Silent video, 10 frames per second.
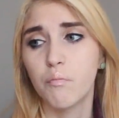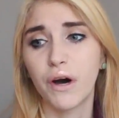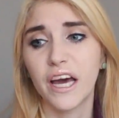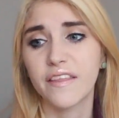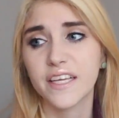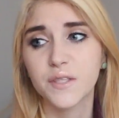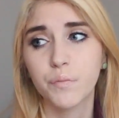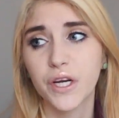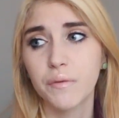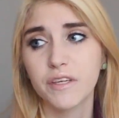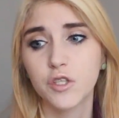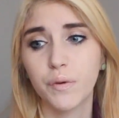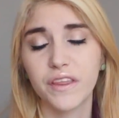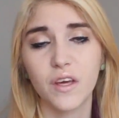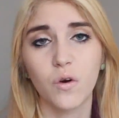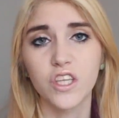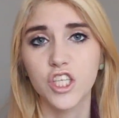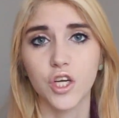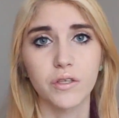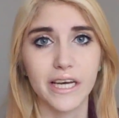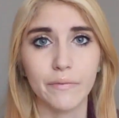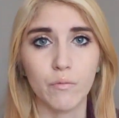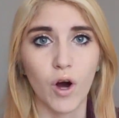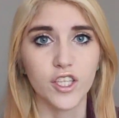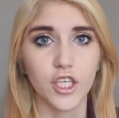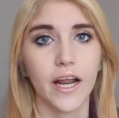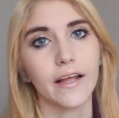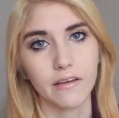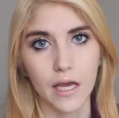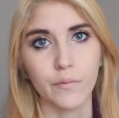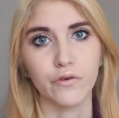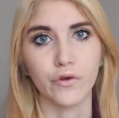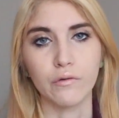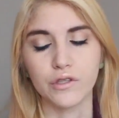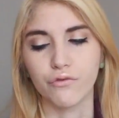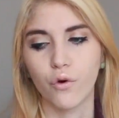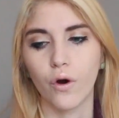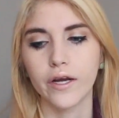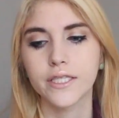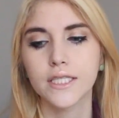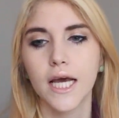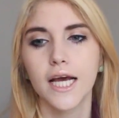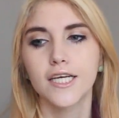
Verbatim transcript: But that's pretty much been the only shows I've been watching, and Game of Thrones, of course.